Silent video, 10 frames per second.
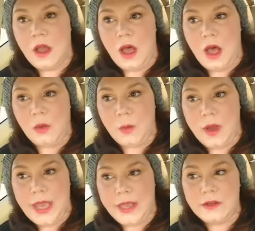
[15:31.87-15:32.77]
all
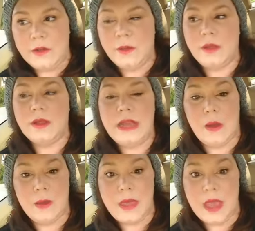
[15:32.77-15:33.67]
right,
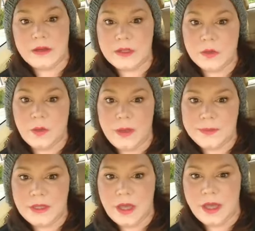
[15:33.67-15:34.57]
now I'm back to the swipe
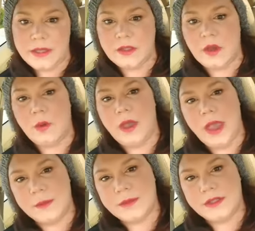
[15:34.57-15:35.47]
sites.
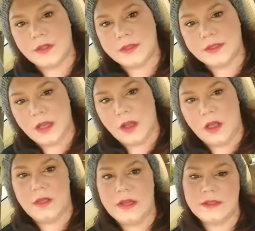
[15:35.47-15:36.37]
Okay, I'm still
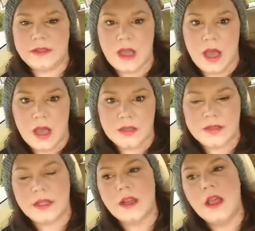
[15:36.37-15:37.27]
single, and it
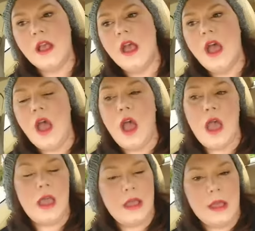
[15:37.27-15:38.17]
sucks. And
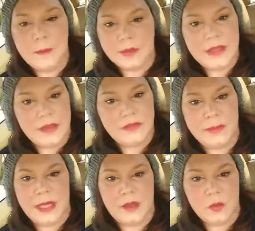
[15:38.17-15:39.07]
believe
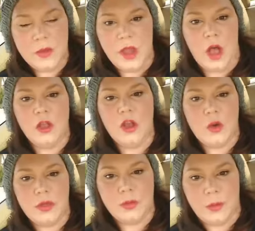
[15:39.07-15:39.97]
me, we all
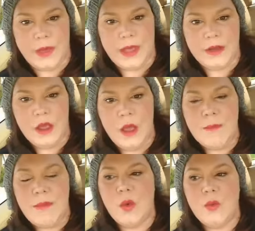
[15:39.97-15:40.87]
go through it.
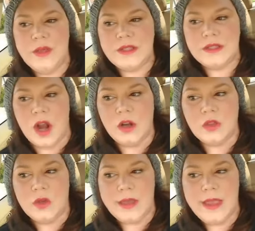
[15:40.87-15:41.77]
But when we start
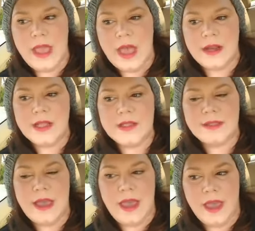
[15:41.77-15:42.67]
looking at it and
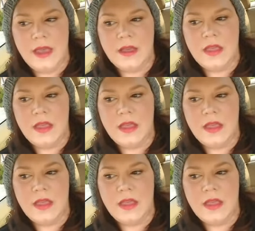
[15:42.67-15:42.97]
say,